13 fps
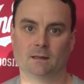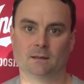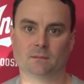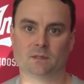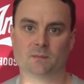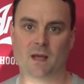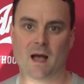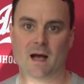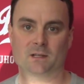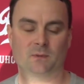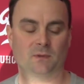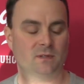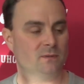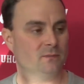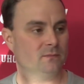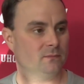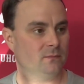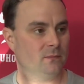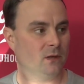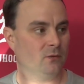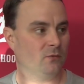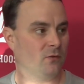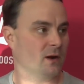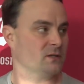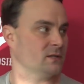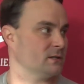some guys with some
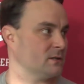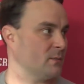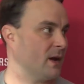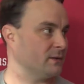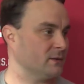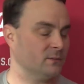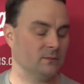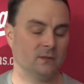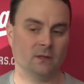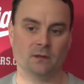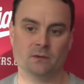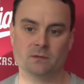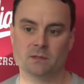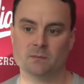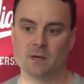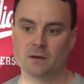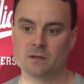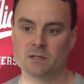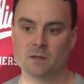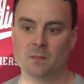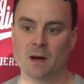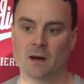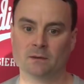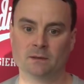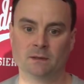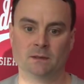freshness about them. You know, there was some energy
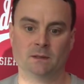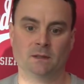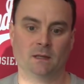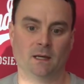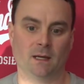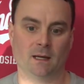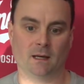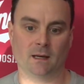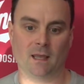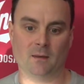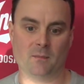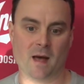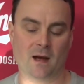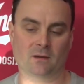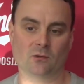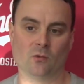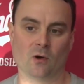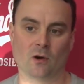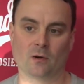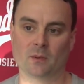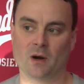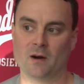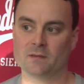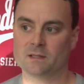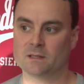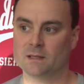about getting back to work, but
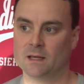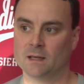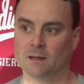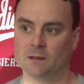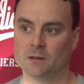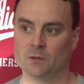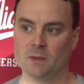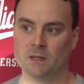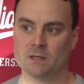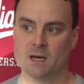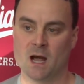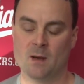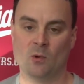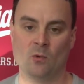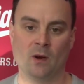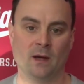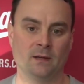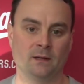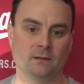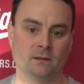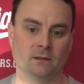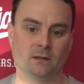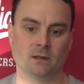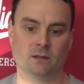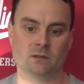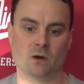obviously getting a little bit of time away.
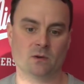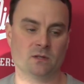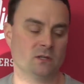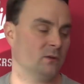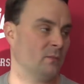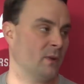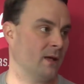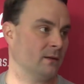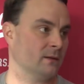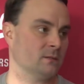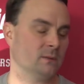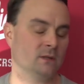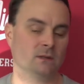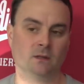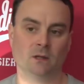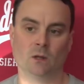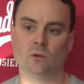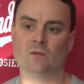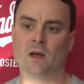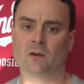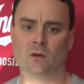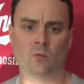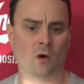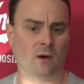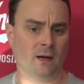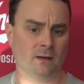And it's always a good balance. But we've had good
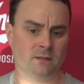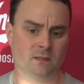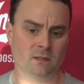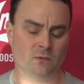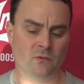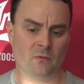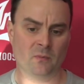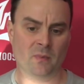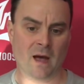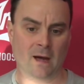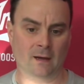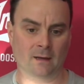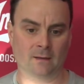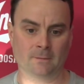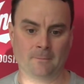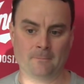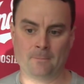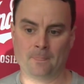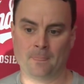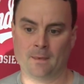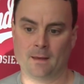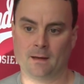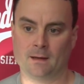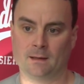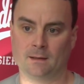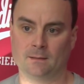workouts since we've been back, and
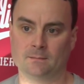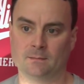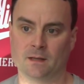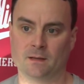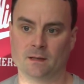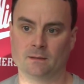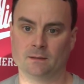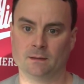I think